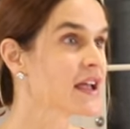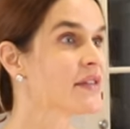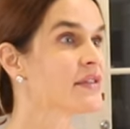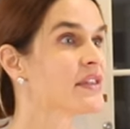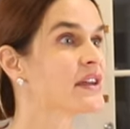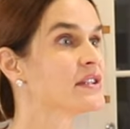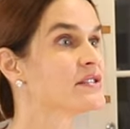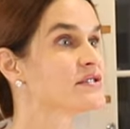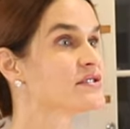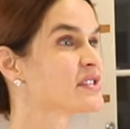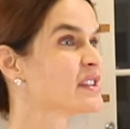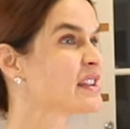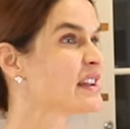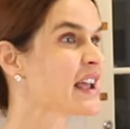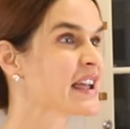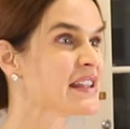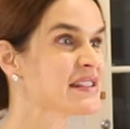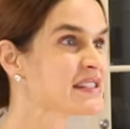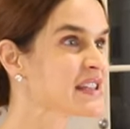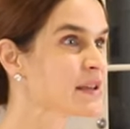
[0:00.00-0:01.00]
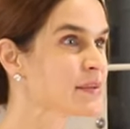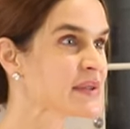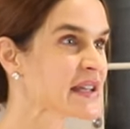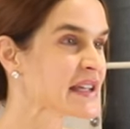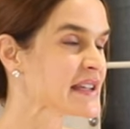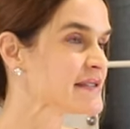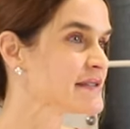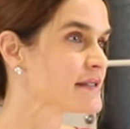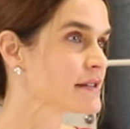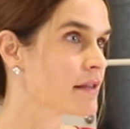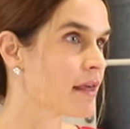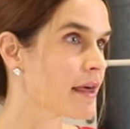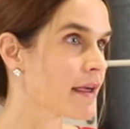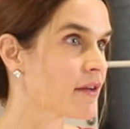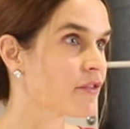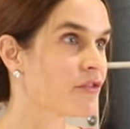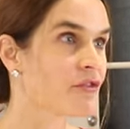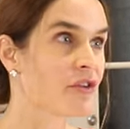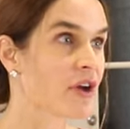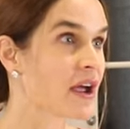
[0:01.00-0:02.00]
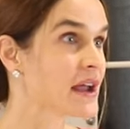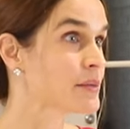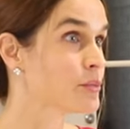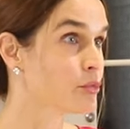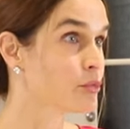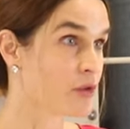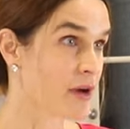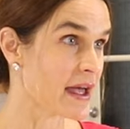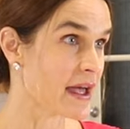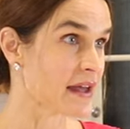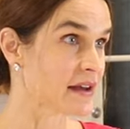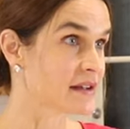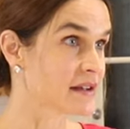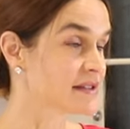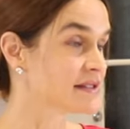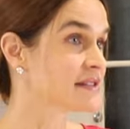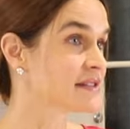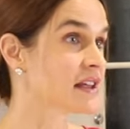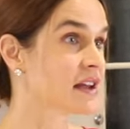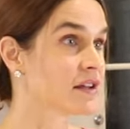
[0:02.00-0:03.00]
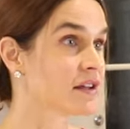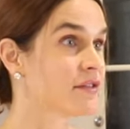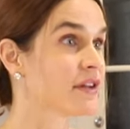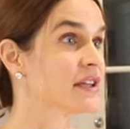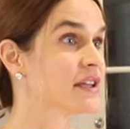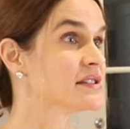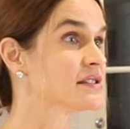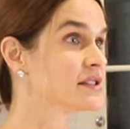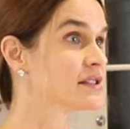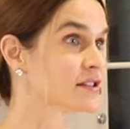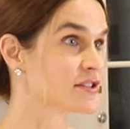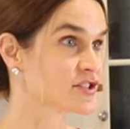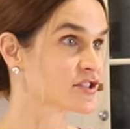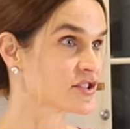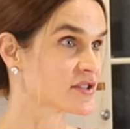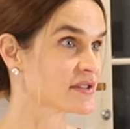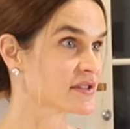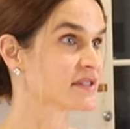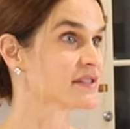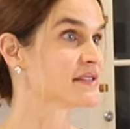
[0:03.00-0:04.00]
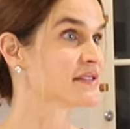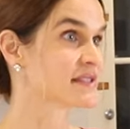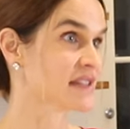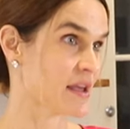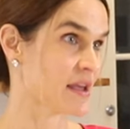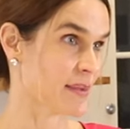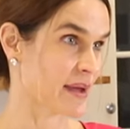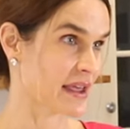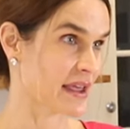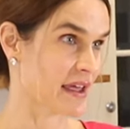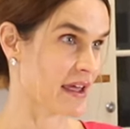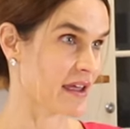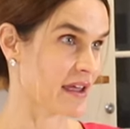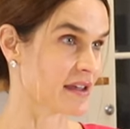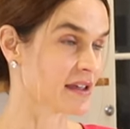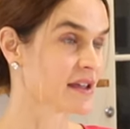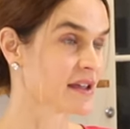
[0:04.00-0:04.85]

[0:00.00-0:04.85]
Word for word: that it ends up tasting like fried bread instead of a delicious salmon cake.